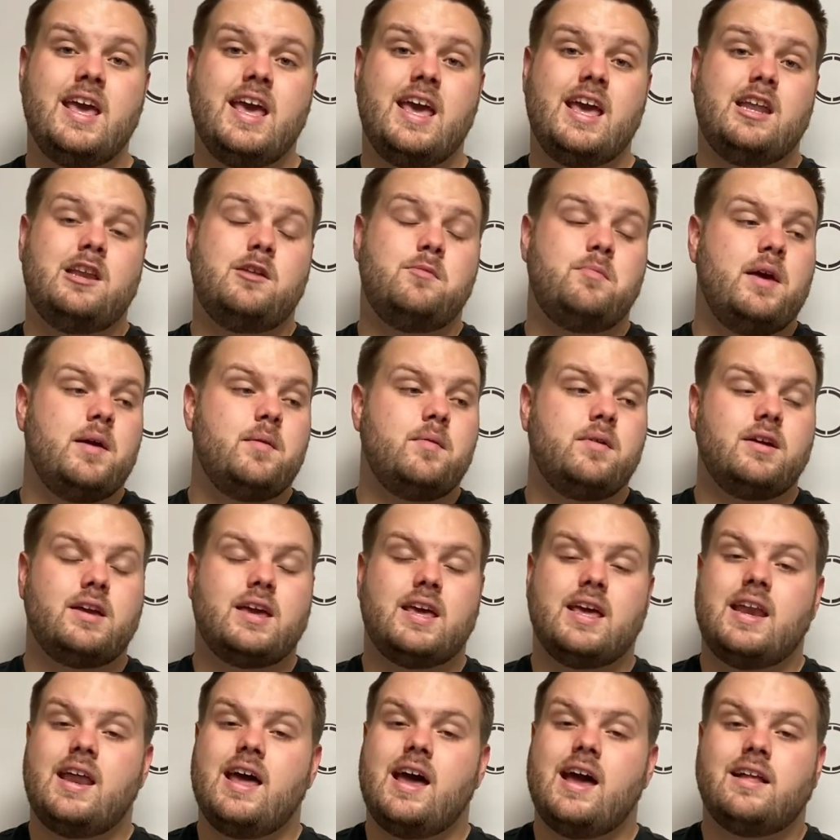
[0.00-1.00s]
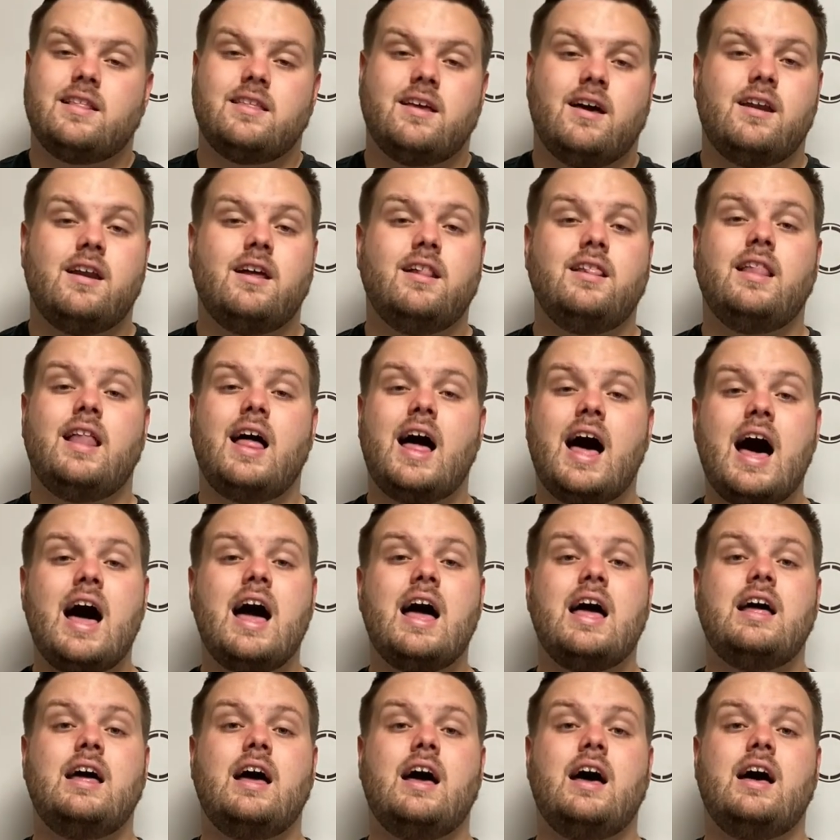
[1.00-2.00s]
and to be able to connect on a
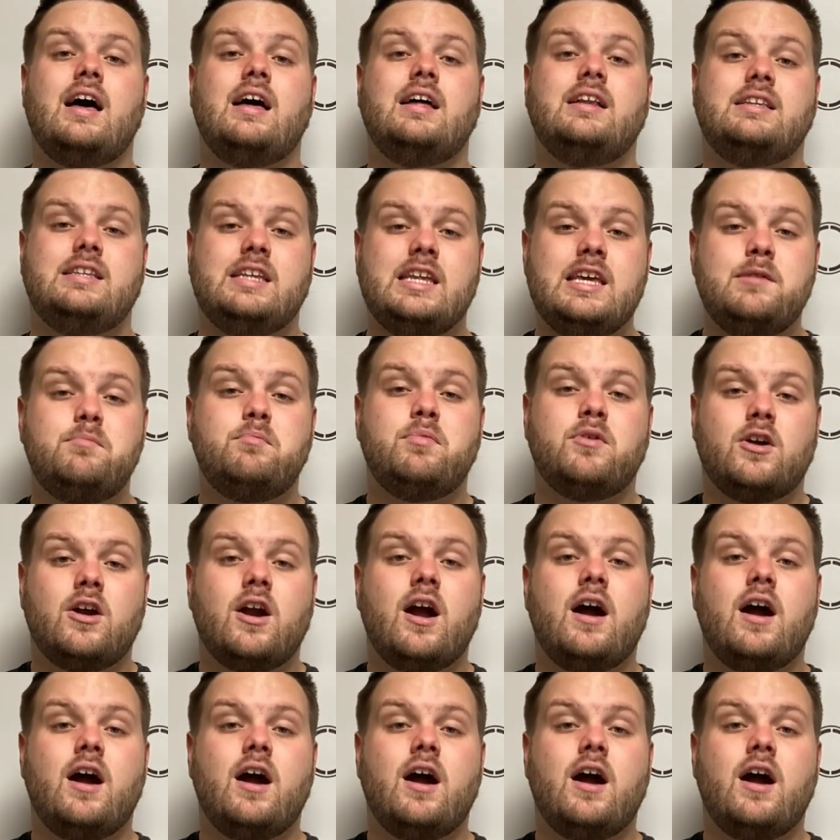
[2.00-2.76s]
lot deeper